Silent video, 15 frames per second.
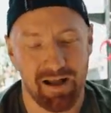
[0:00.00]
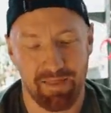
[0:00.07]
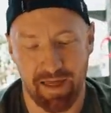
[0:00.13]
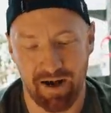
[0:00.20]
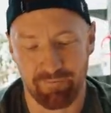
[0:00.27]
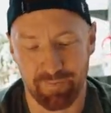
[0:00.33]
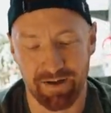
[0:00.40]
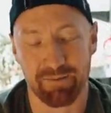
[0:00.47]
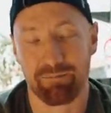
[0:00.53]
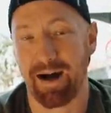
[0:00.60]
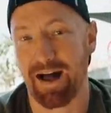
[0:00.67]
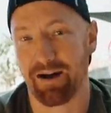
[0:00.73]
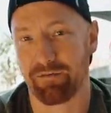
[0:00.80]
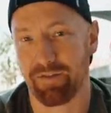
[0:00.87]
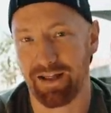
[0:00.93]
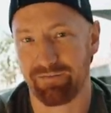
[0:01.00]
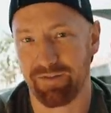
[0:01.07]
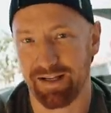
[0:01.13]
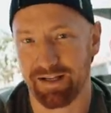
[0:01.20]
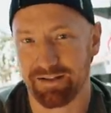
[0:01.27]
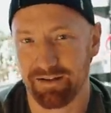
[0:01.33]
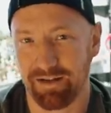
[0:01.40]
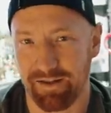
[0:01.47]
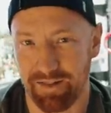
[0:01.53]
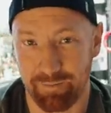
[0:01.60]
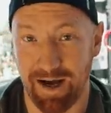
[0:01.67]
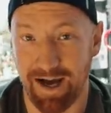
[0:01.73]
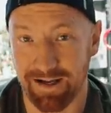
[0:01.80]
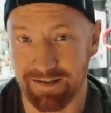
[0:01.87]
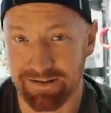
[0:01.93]
that have been a part of the event in the
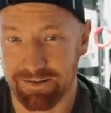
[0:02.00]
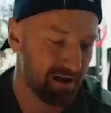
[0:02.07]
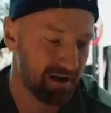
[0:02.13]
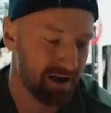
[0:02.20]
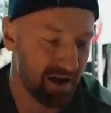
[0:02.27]
past.